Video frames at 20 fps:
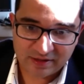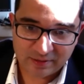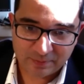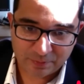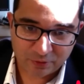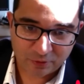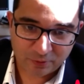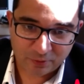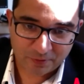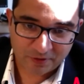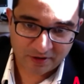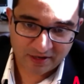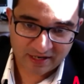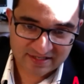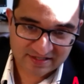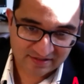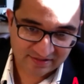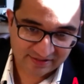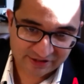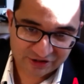appropriate
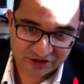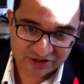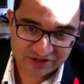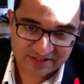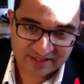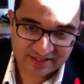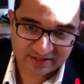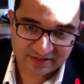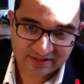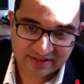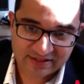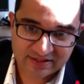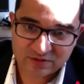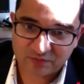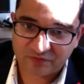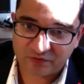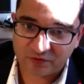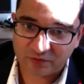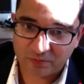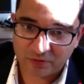isolation techniques
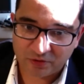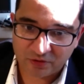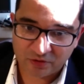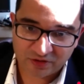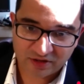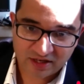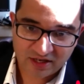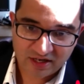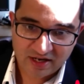for both